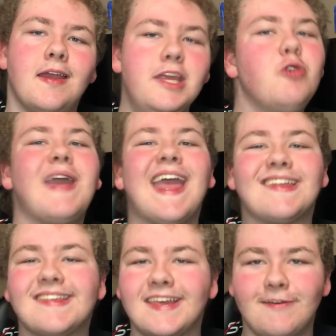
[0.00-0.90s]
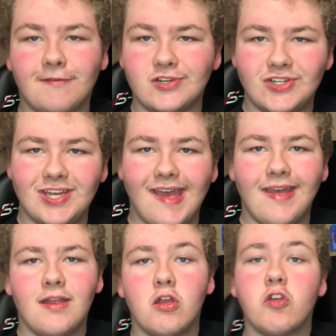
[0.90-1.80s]
you can't sing for shit.
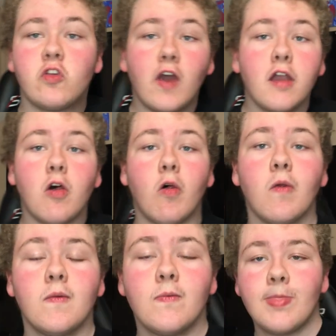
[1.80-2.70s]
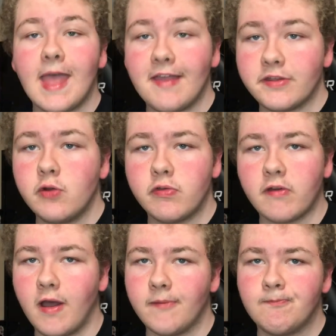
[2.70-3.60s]
Scuttle has a new
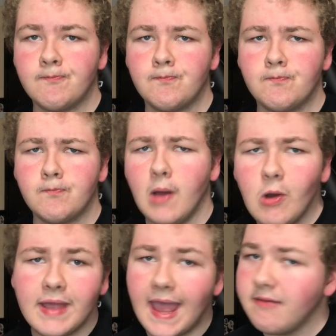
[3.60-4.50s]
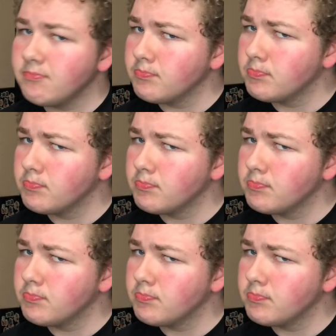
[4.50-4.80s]
song. Okay.